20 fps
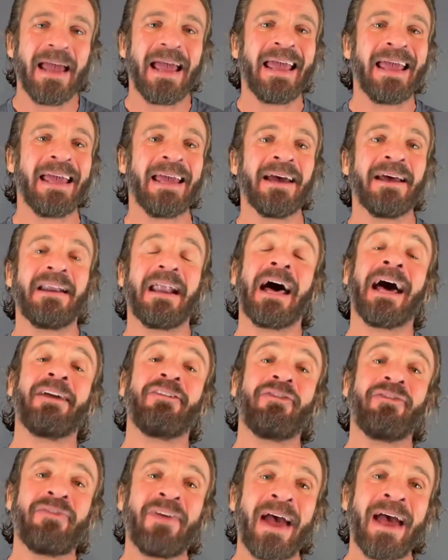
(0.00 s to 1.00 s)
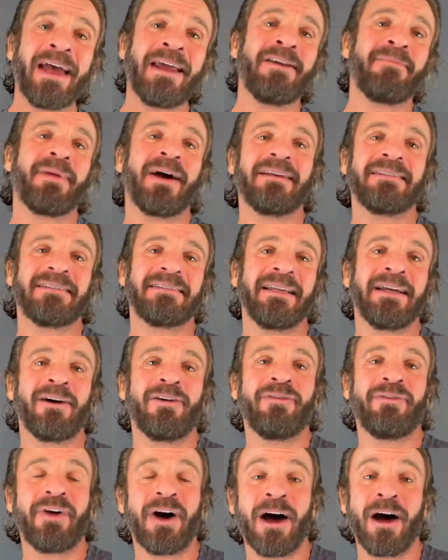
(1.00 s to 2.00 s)
And I fattened
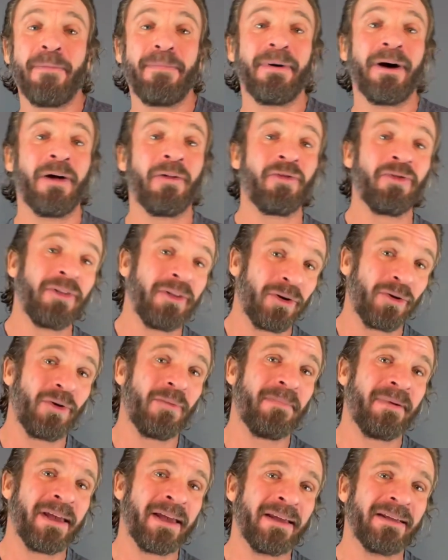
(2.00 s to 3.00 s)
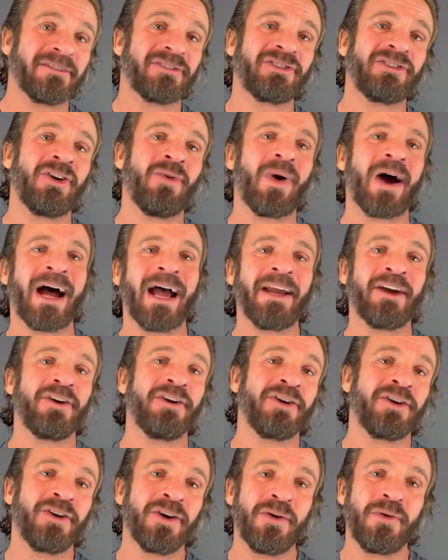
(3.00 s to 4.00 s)
myself up a little bit so I
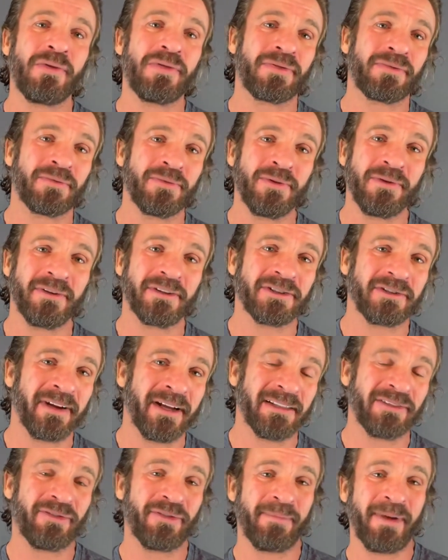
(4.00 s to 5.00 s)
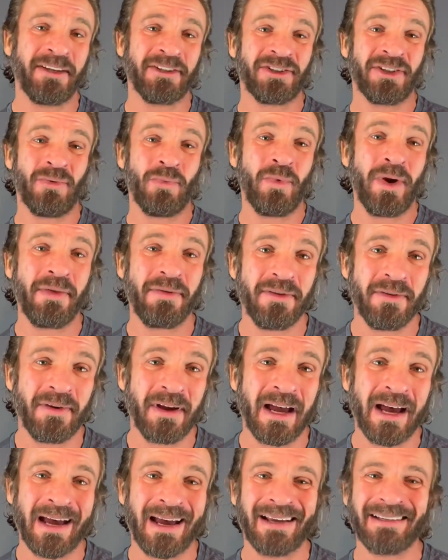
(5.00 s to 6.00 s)
could go through the transformation with you
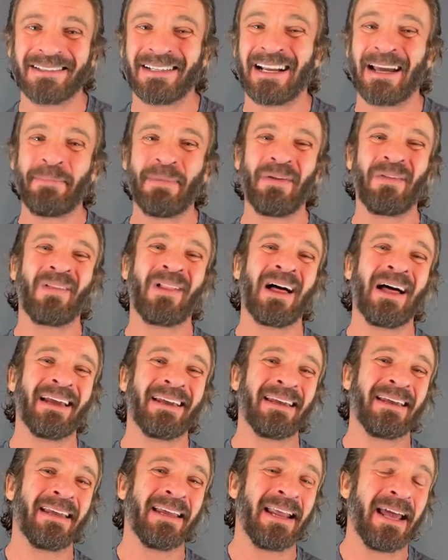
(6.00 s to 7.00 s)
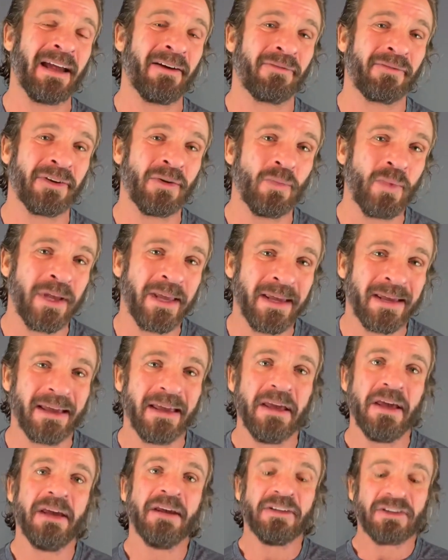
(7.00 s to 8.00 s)
guys, and I've been logging it every week.
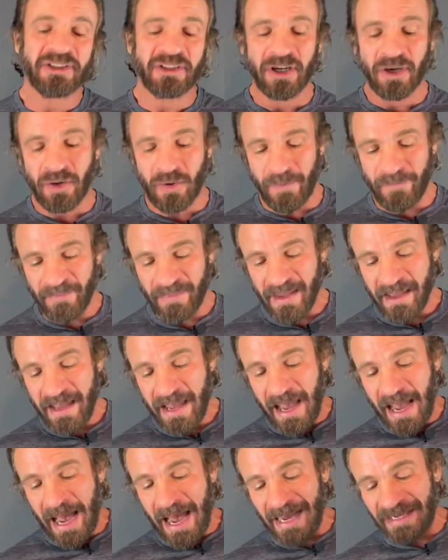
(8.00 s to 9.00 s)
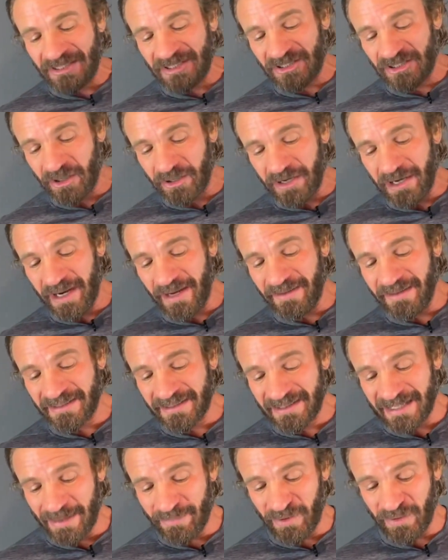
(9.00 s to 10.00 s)
So I started on
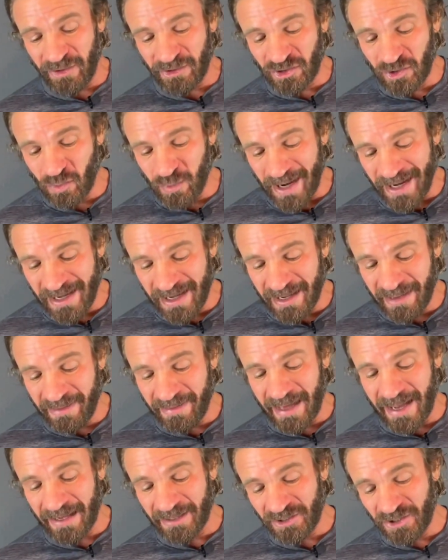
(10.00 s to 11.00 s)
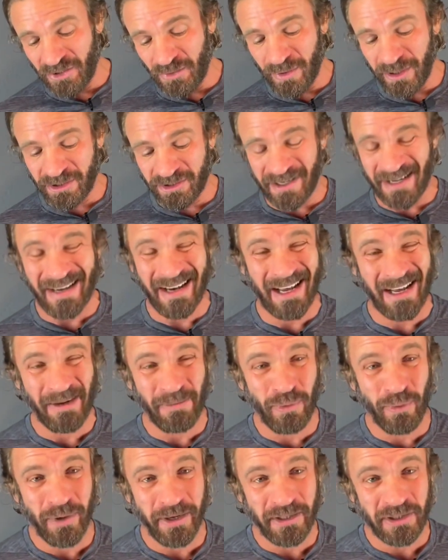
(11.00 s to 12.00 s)
December the 20th at
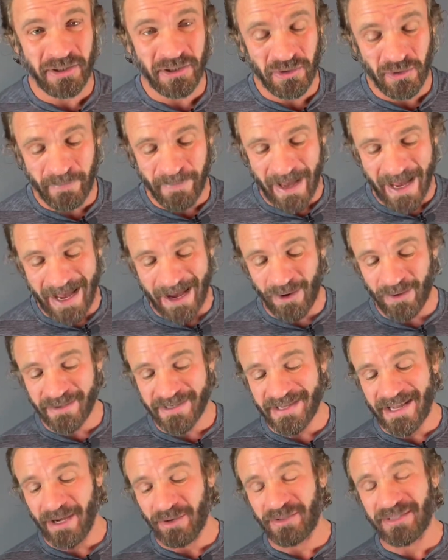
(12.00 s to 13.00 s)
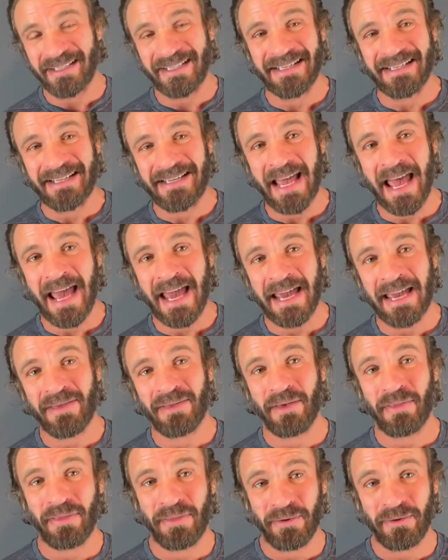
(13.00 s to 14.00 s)
209.2 pounds. Now today,
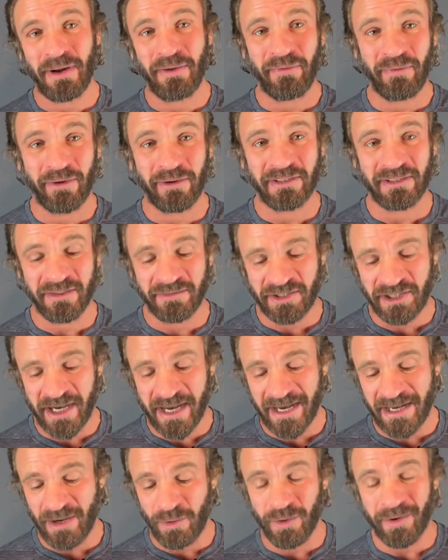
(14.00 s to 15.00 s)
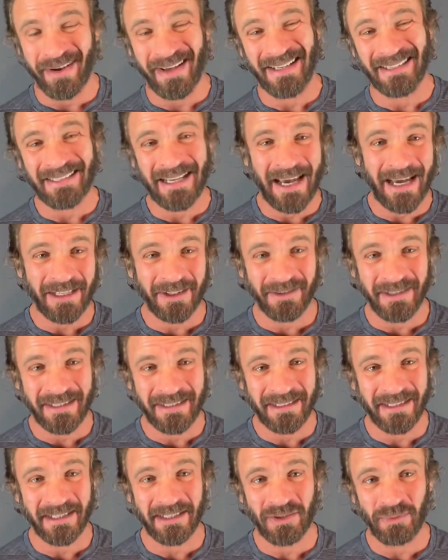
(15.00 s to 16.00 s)
the 31st of January, exactly
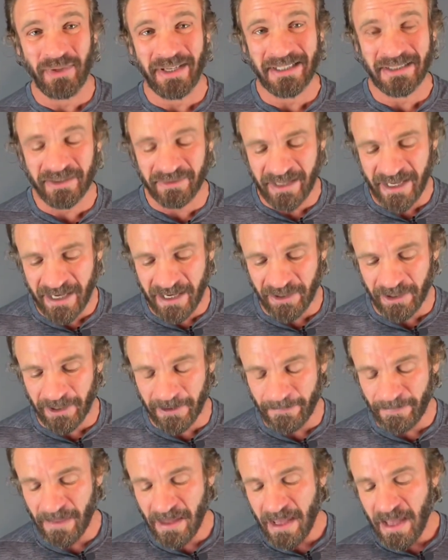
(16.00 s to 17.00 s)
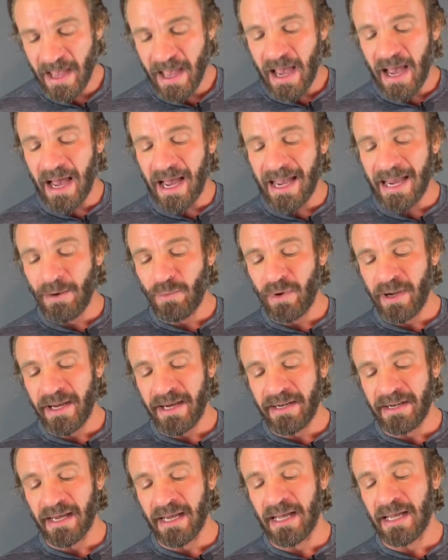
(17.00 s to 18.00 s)
6 weeks later, I
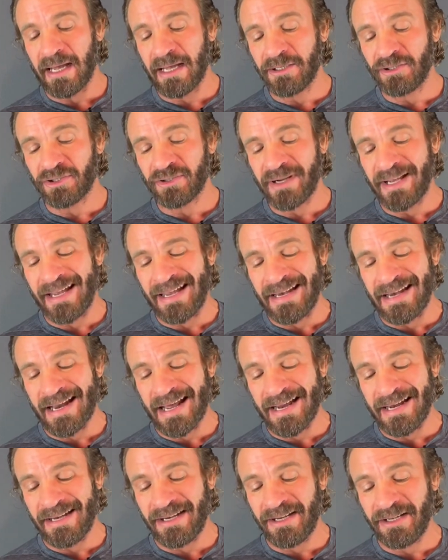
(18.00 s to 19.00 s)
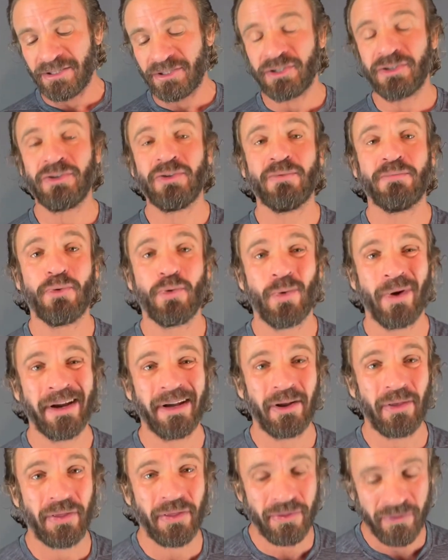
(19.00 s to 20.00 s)
weighed
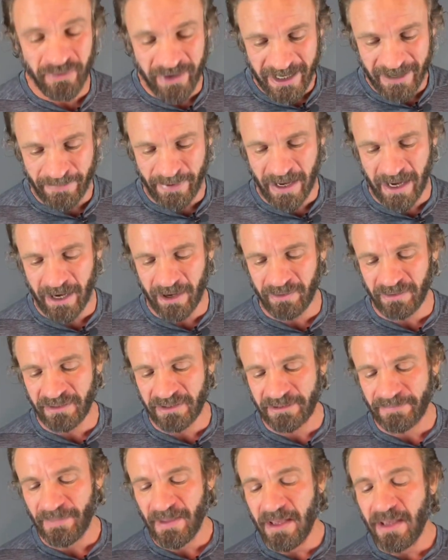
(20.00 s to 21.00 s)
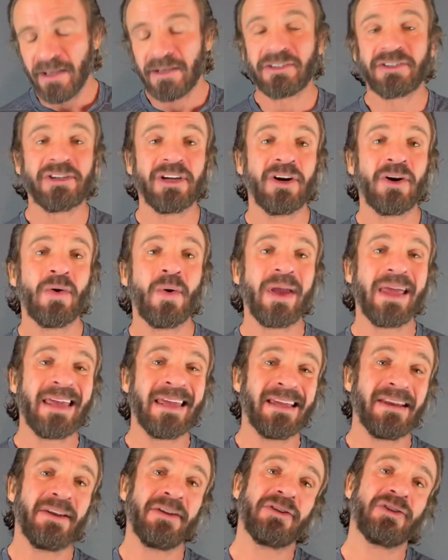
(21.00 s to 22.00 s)
192.3 pounds. So
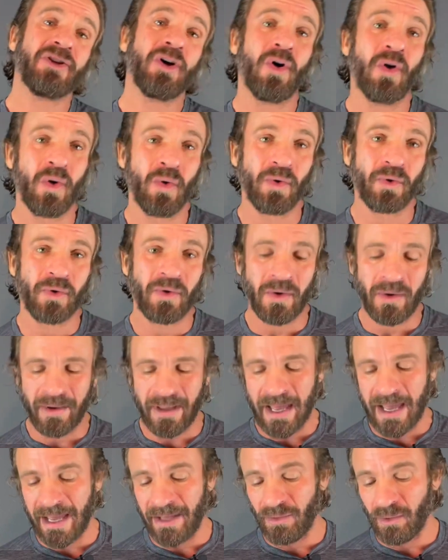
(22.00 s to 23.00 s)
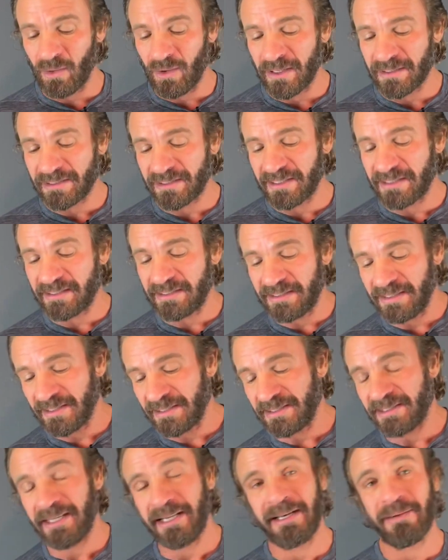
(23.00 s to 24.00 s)
in total, I lost
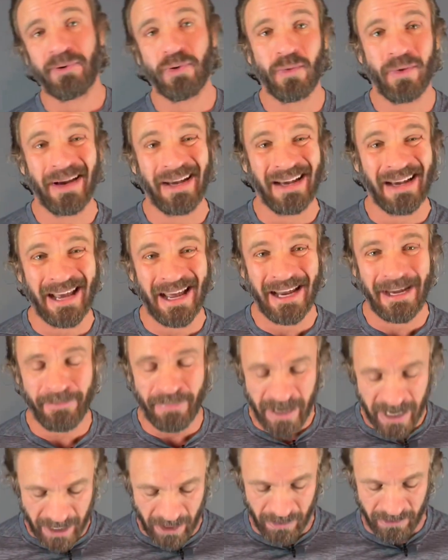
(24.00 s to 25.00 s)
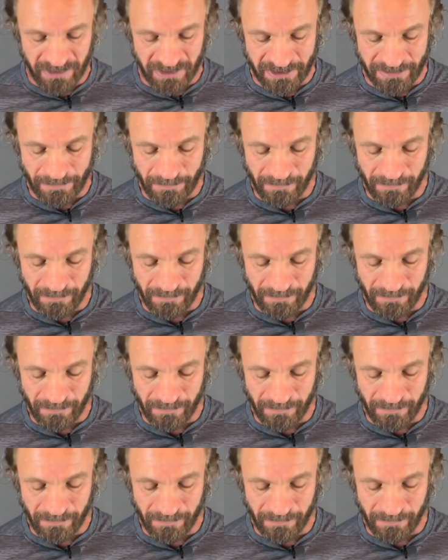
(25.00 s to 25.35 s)
16.9 pounds.